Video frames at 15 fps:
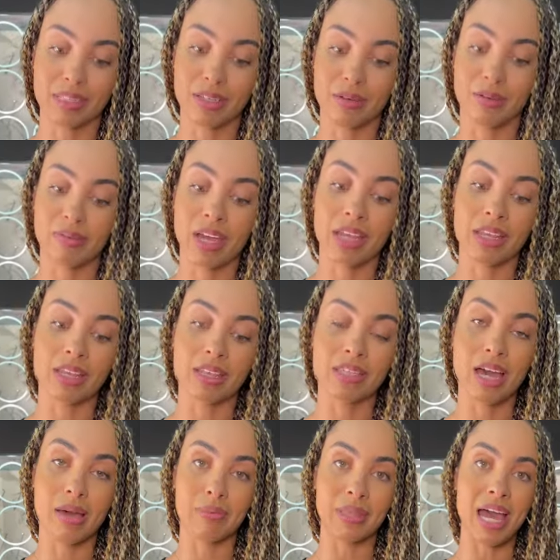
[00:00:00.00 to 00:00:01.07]
So we've got on the
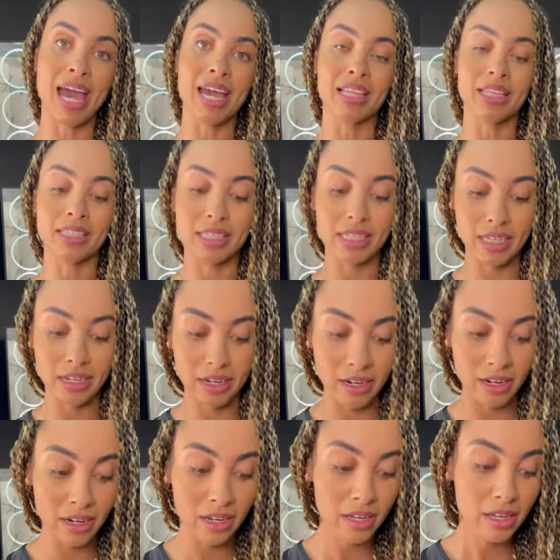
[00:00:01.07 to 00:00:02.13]
top of the eyelets
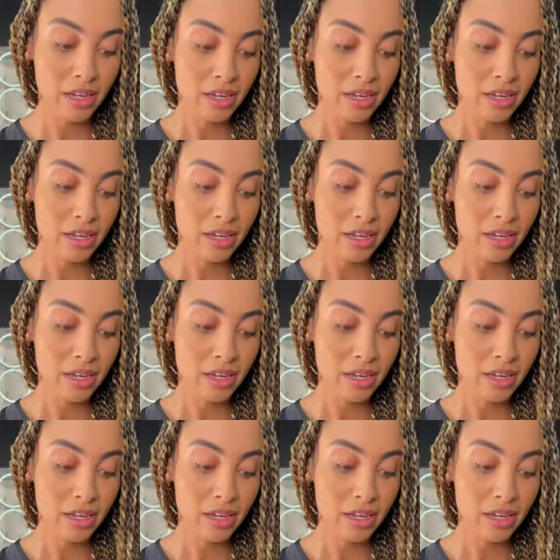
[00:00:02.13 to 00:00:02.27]
here,